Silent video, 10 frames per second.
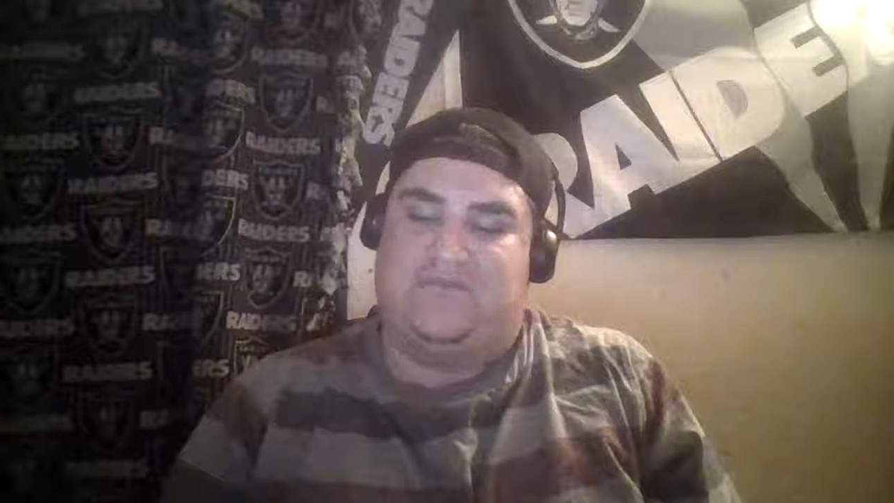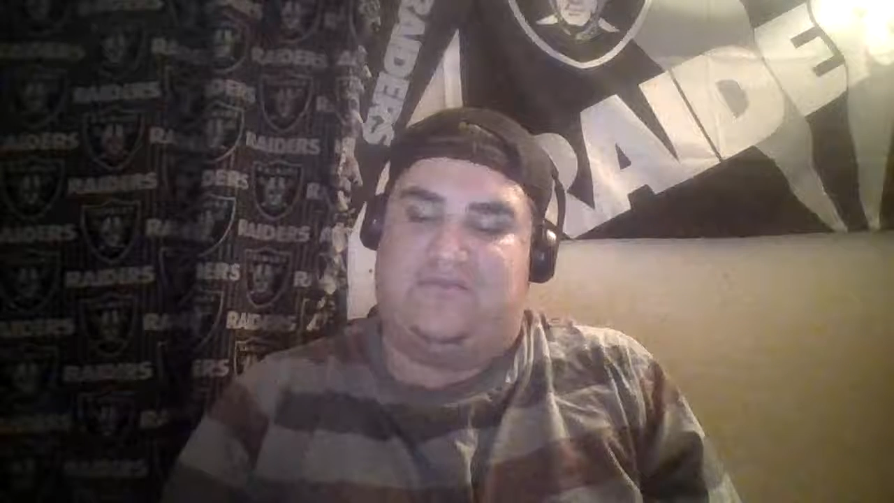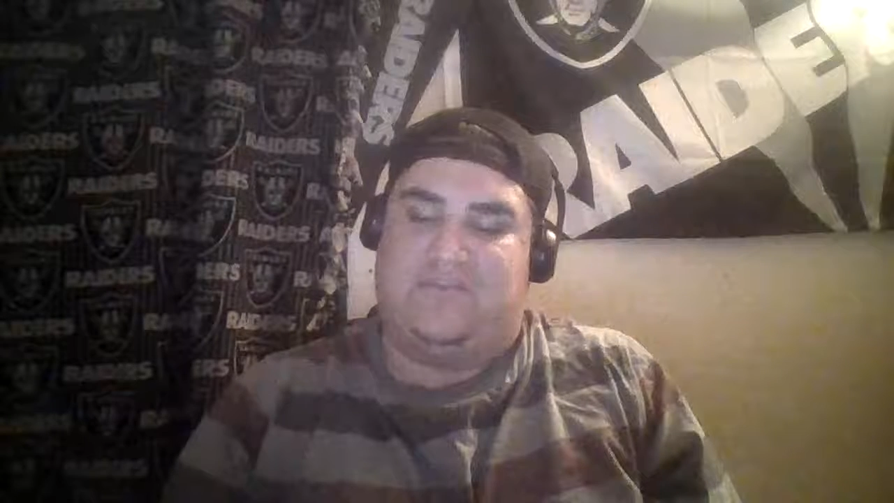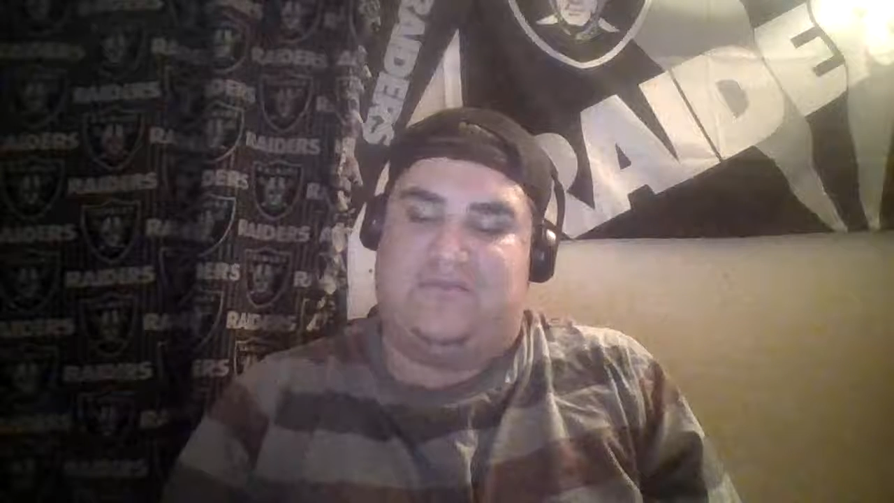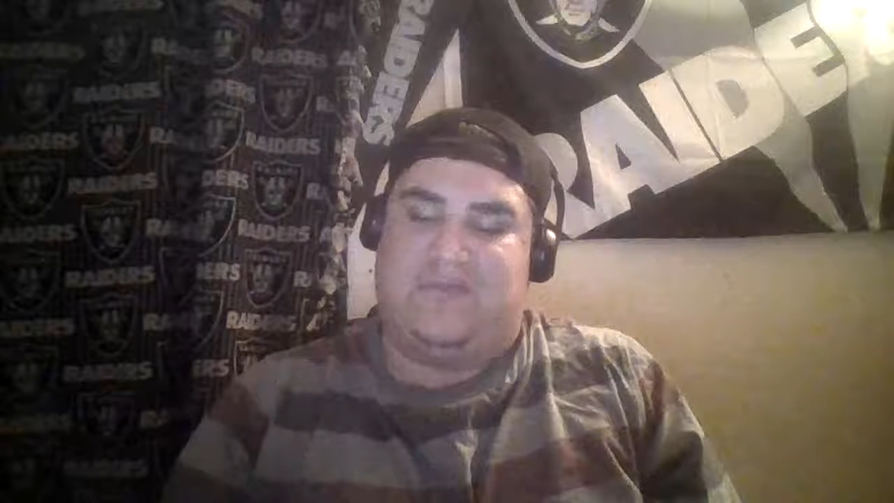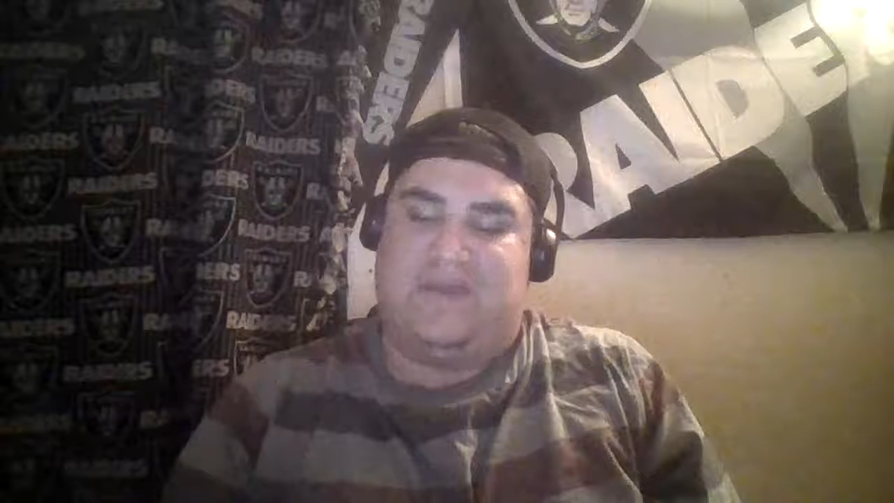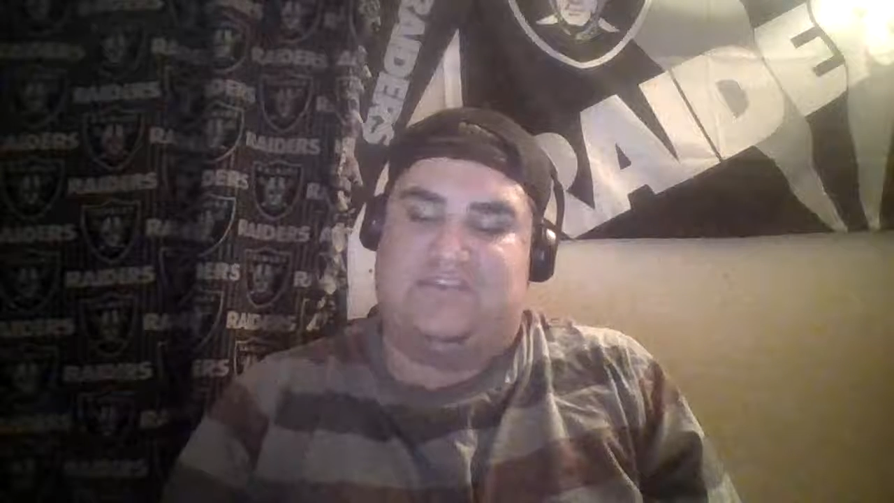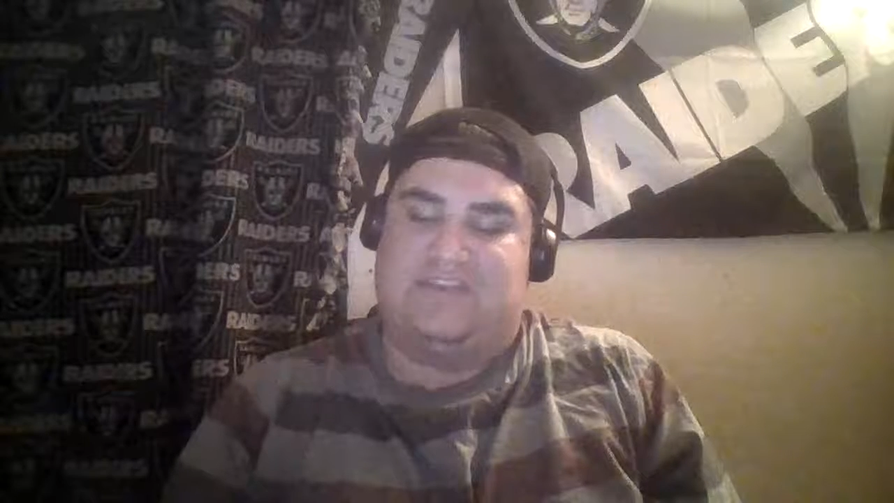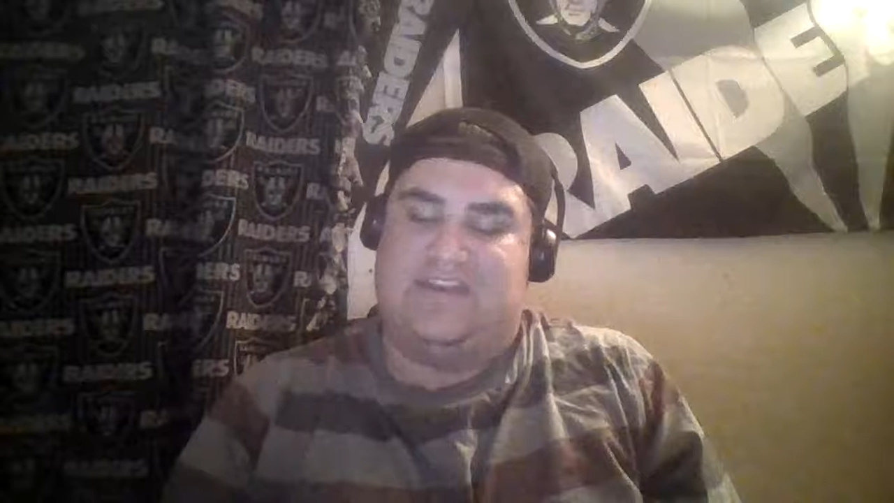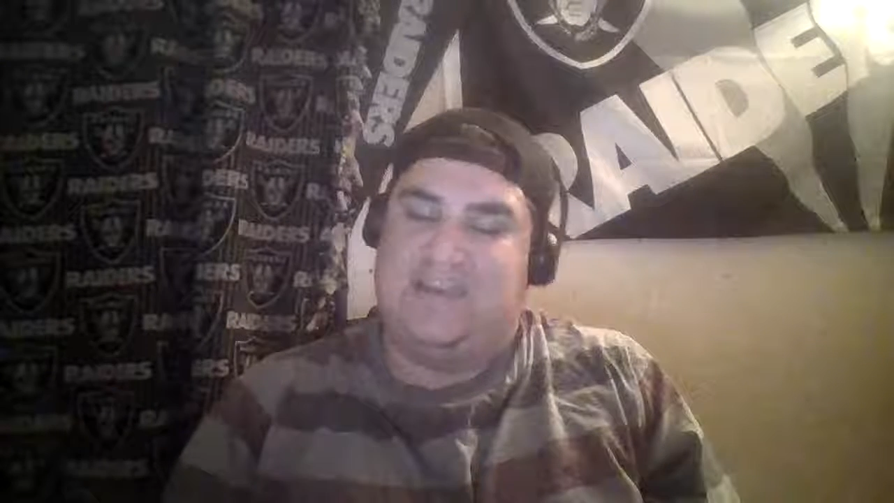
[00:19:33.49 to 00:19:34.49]
rematch,
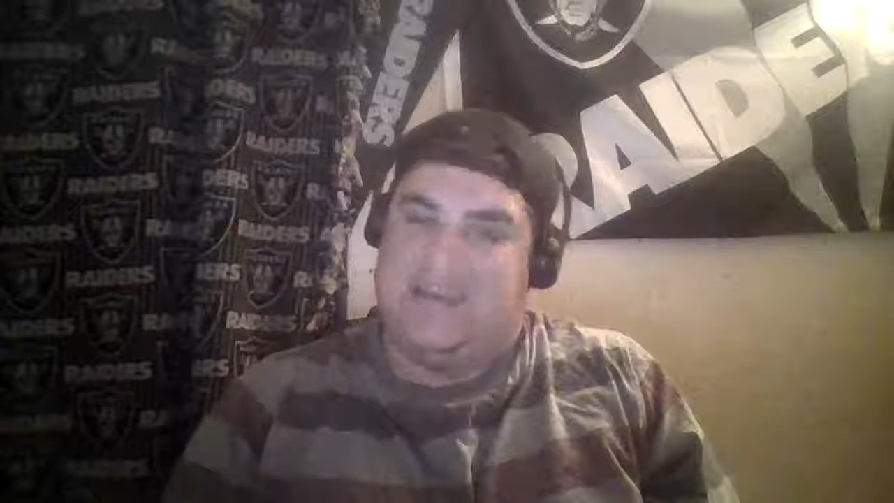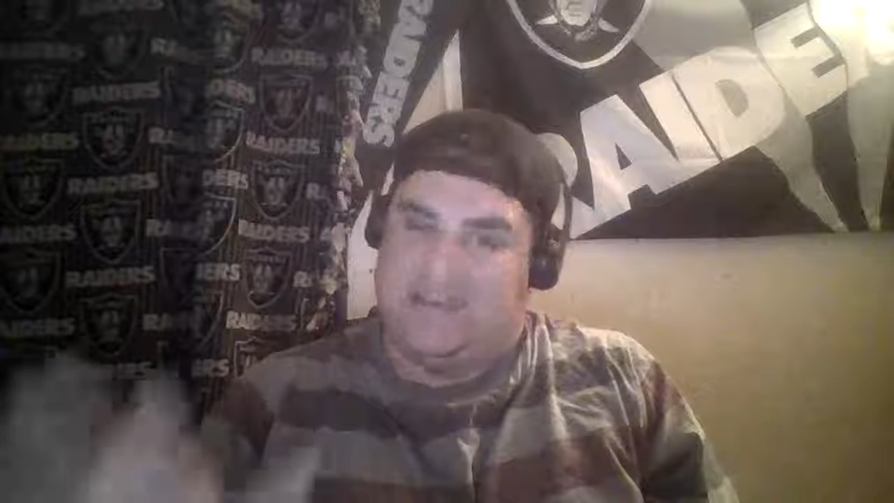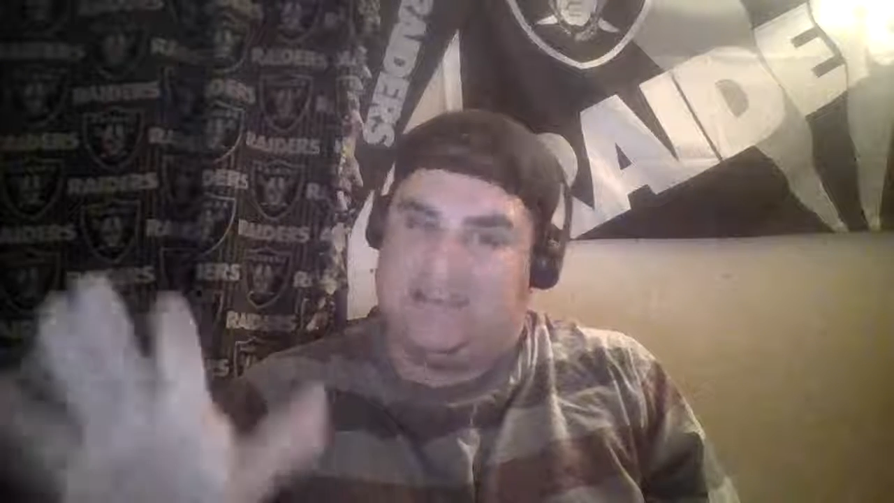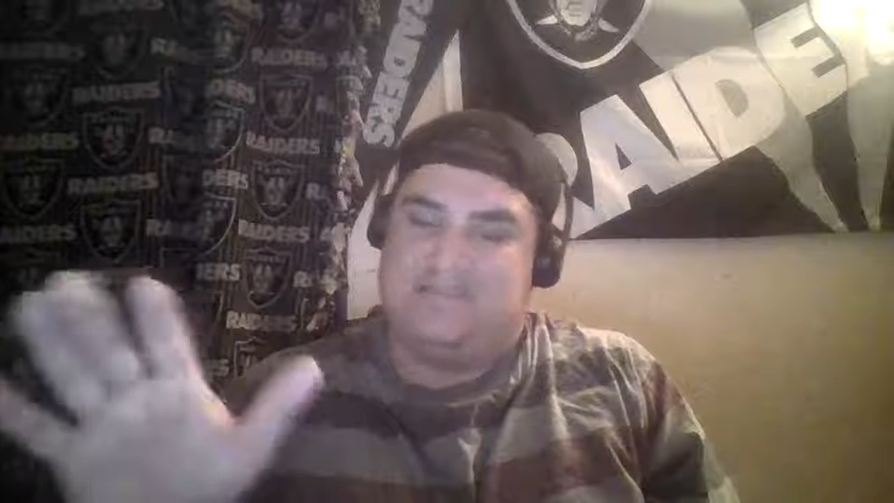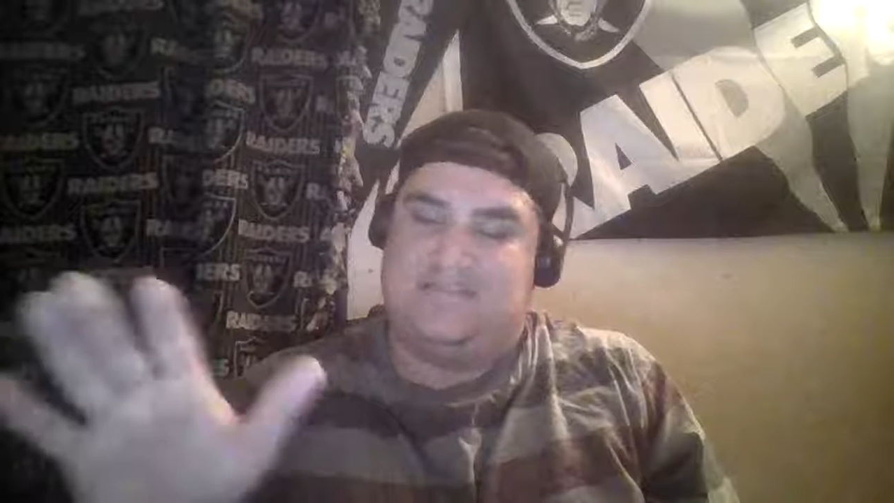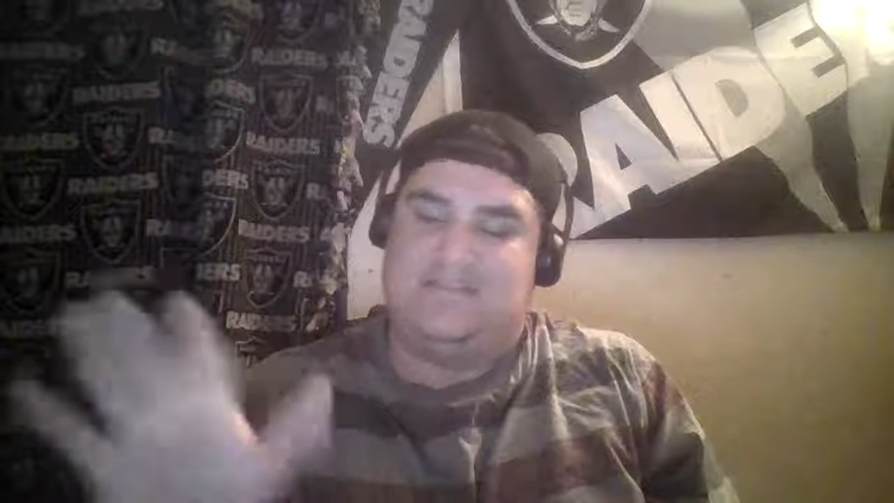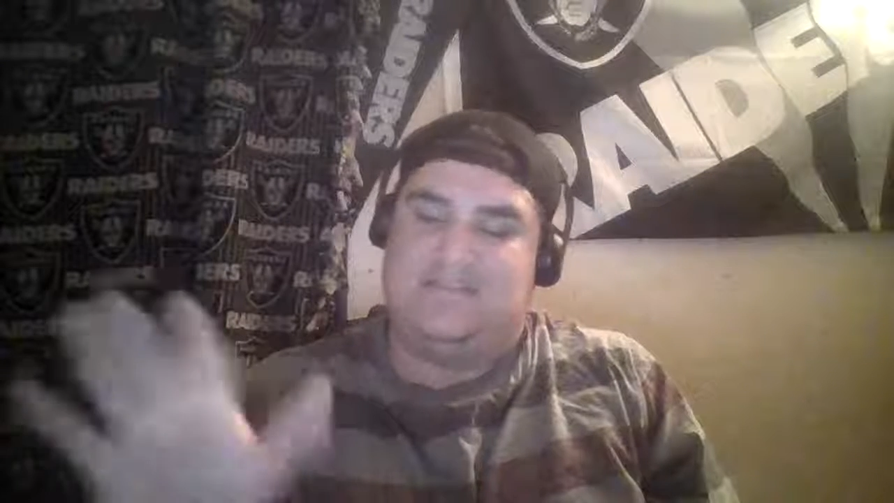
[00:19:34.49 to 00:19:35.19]
and it is,